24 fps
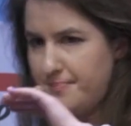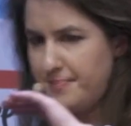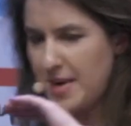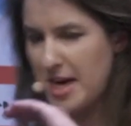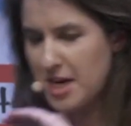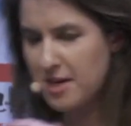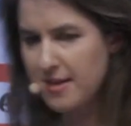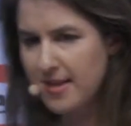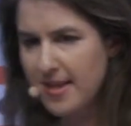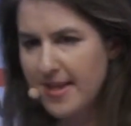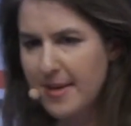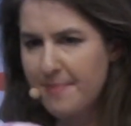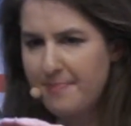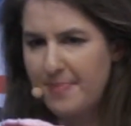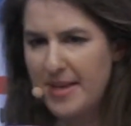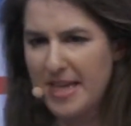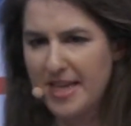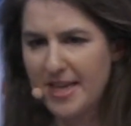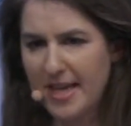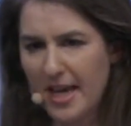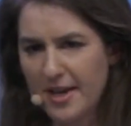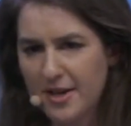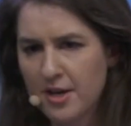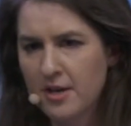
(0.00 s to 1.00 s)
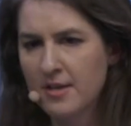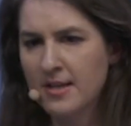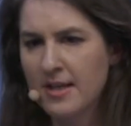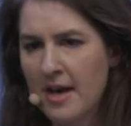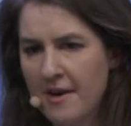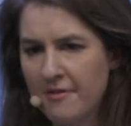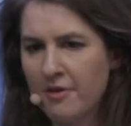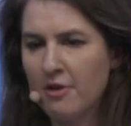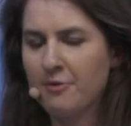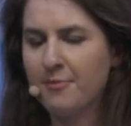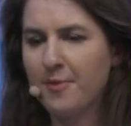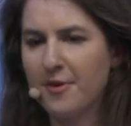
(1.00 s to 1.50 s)
barely beginner
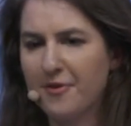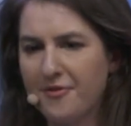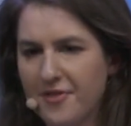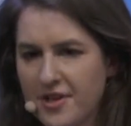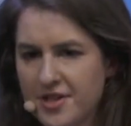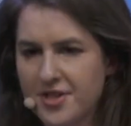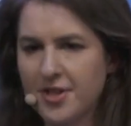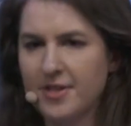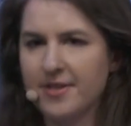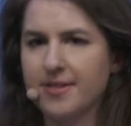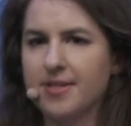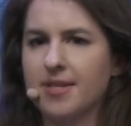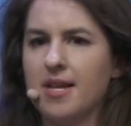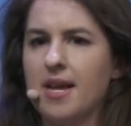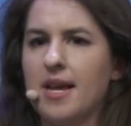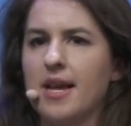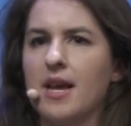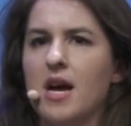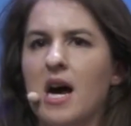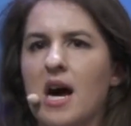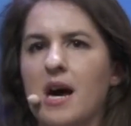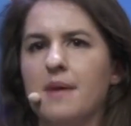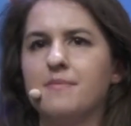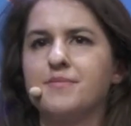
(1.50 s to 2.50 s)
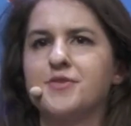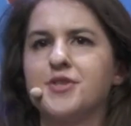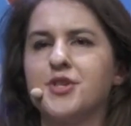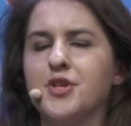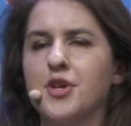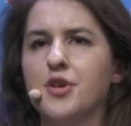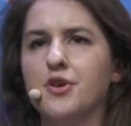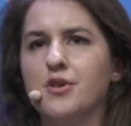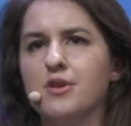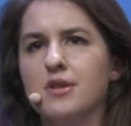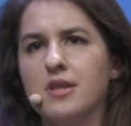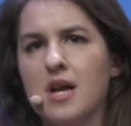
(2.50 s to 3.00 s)
level proficiency up
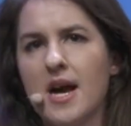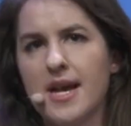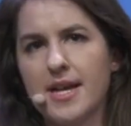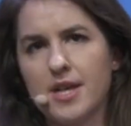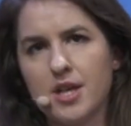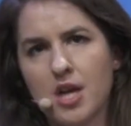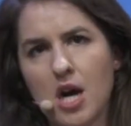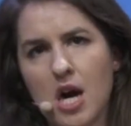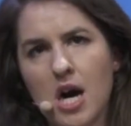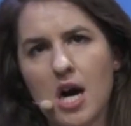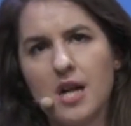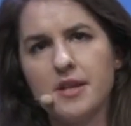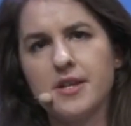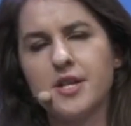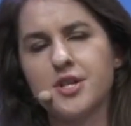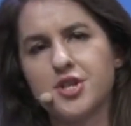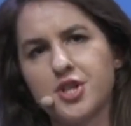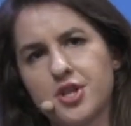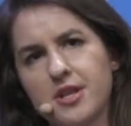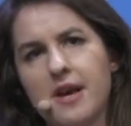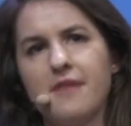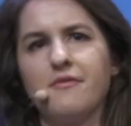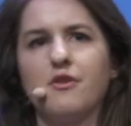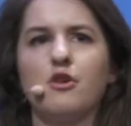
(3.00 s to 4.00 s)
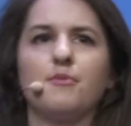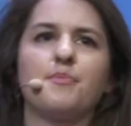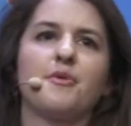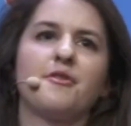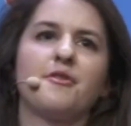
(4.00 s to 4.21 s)
to like college level